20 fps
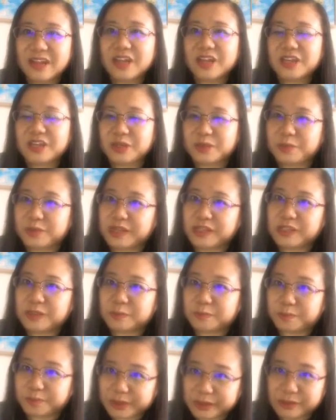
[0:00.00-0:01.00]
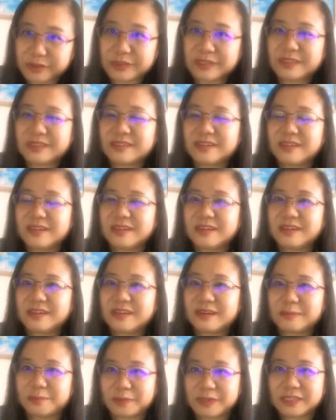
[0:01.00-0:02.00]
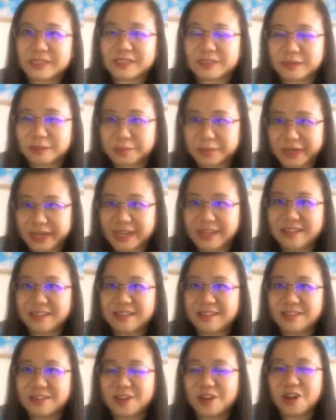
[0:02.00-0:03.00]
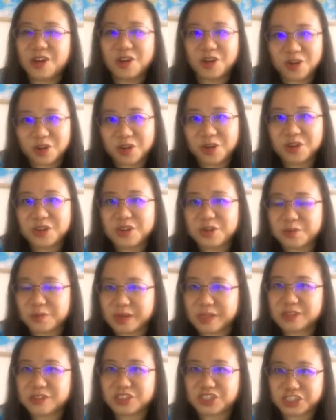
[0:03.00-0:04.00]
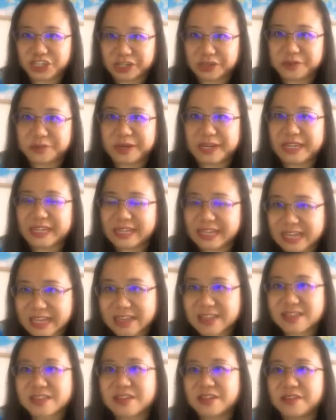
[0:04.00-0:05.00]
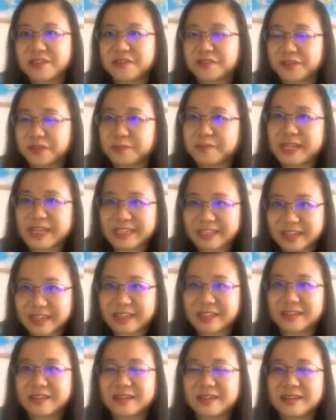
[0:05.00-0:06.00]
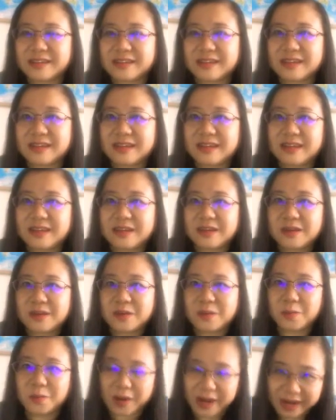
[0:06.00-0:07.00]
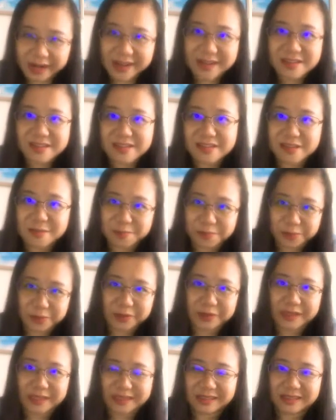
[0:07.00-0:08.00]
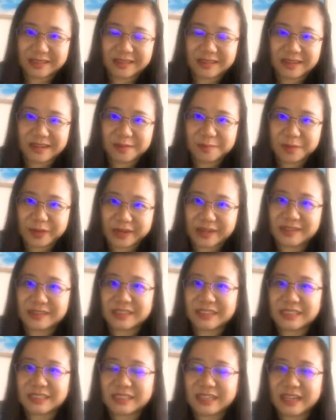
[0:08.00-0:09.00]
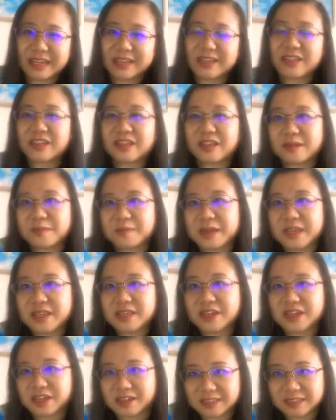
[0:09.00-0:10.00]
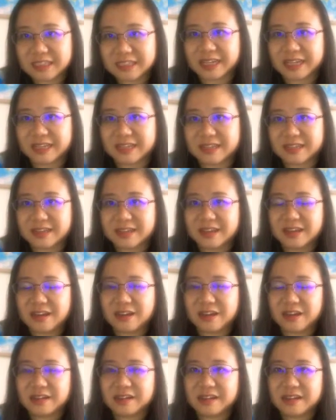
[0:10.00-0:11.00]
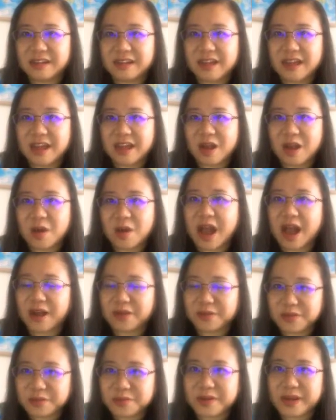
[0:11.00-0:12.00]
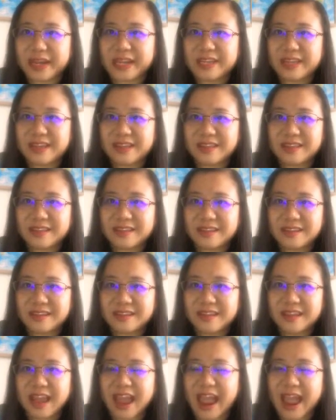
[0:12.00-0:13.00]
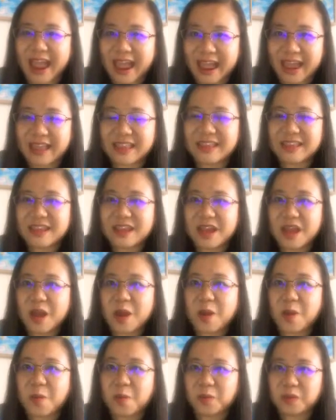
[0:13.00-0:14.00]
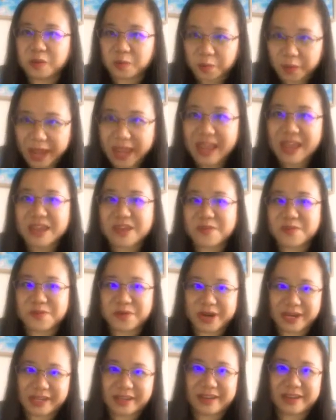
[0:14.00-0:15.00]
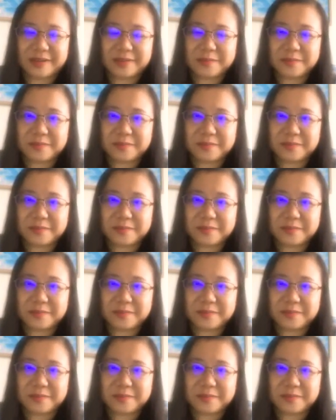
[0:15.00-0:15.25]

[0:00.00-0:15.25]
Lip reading: You want to build a personal brand or you want to generate leads from LinkedIn. Why this is important? Because it determines the content, how you write it, and the way you write it.